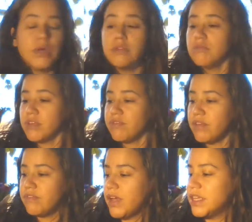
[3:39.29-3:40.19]
one. If
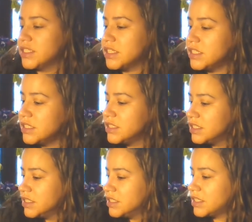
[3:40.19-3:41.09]
I find it,
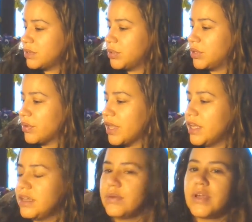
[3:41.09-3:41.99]
that'd be
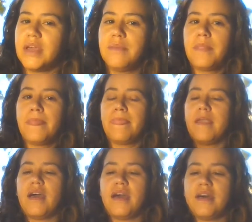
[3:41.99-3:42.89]
great. Okay.
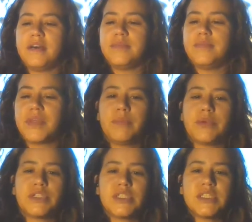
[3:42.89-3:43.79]
I
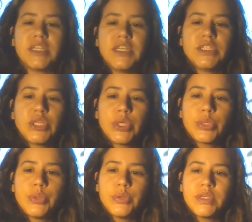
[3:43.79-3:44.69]
purchased a
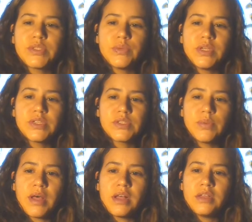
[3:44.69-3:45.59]
turquoise one
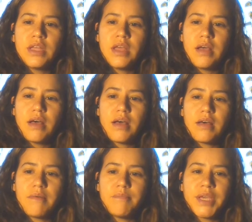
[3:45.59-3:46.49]
as well.
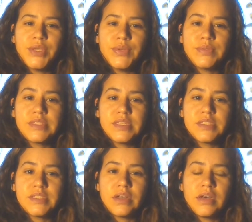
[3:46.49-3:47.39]
I used
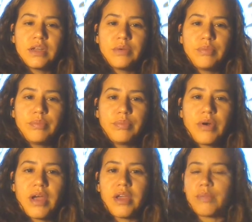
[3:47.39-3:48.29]
this on a
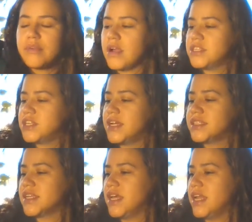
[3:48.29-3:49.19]
prior
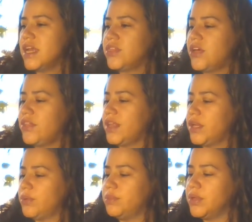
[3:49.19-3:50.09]
project, and I thought
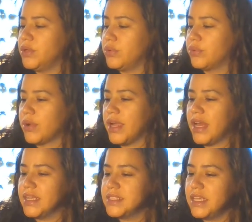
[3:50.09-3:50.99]
that it would be a
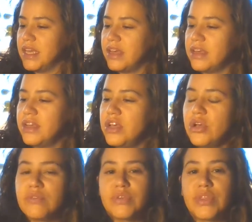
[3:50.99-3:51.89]
great idea
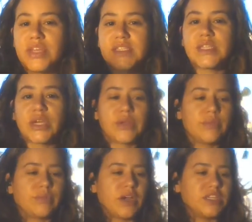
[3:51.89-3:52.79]
for this
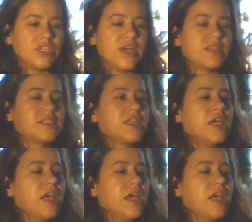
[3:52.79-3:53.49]
current project.